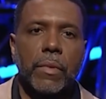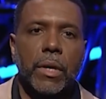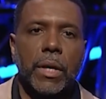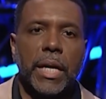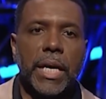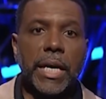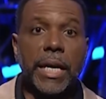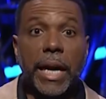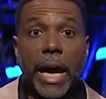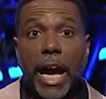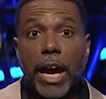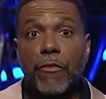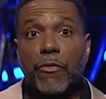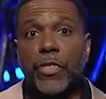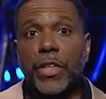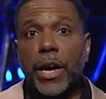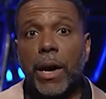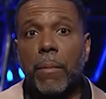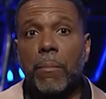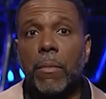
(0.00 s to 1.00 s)
he gave
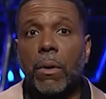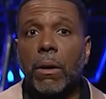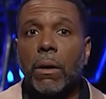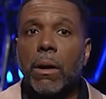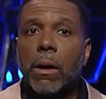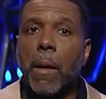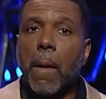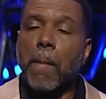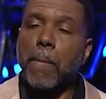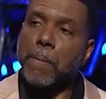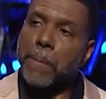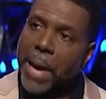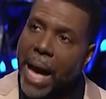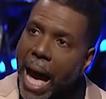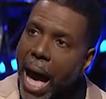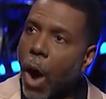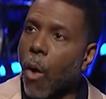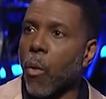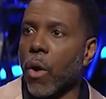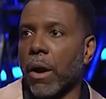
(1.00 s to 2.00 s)
them
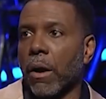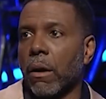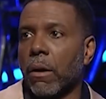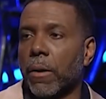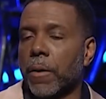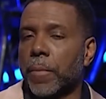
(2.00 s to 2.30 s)
power